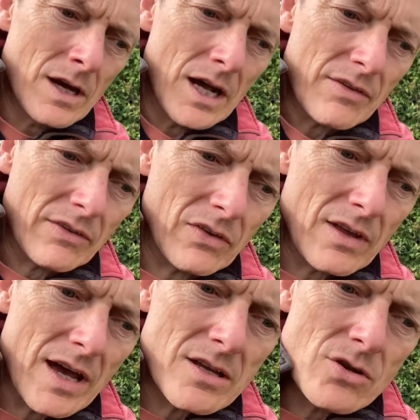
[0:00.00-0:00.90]
Other than
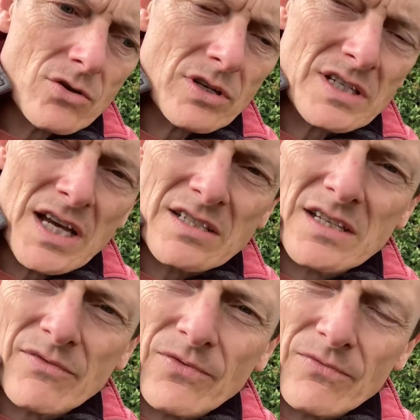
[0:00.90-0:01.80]
that, you can
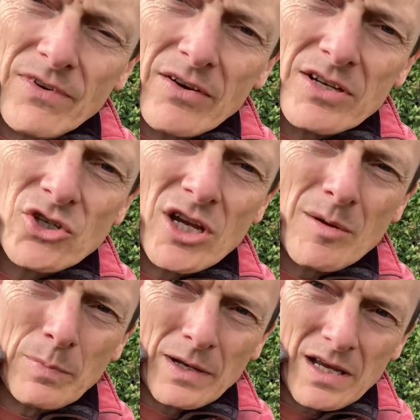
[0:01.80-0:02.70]
test it very
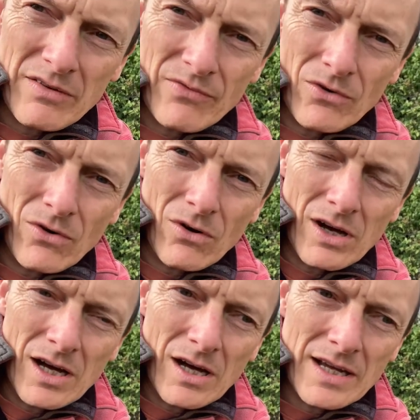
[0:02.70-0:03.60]
cheaply
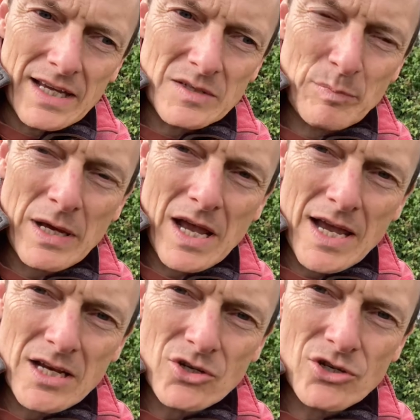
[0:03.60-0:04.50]
for its
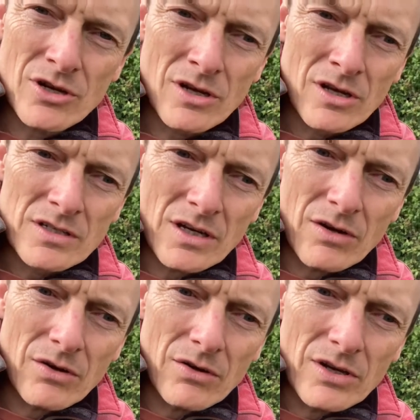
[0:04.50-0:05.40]
pH.
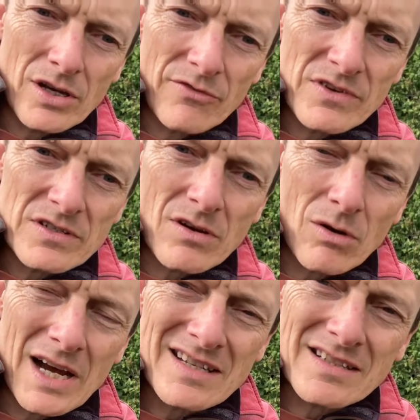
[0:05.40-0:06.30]
So, you know, if it's
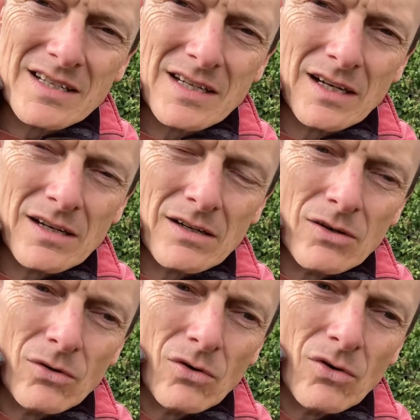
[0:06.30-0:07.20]
quite acidic
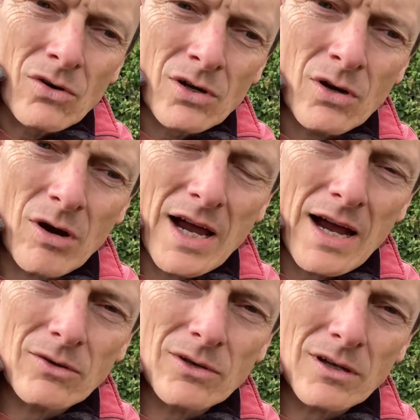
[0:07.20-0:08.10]
or quite
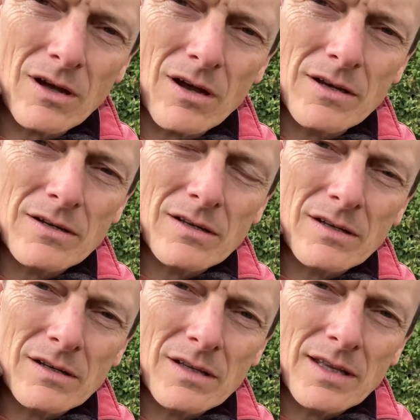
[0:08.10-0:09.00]
alkaline,
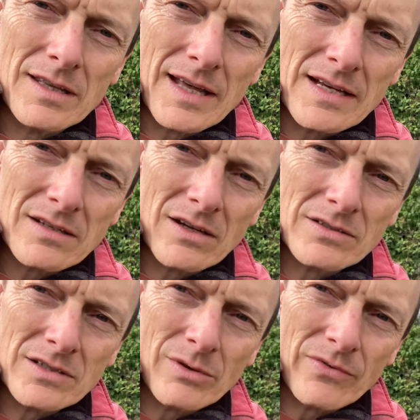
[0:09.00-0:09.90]
that's
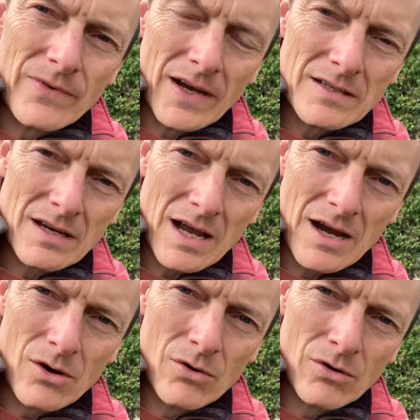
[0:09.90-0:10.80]
going to affect
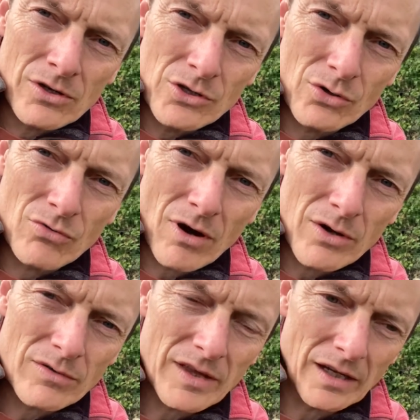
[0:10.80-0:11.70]
how you
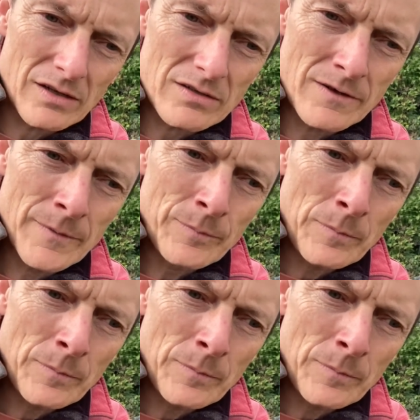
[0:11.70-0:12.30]
grow things.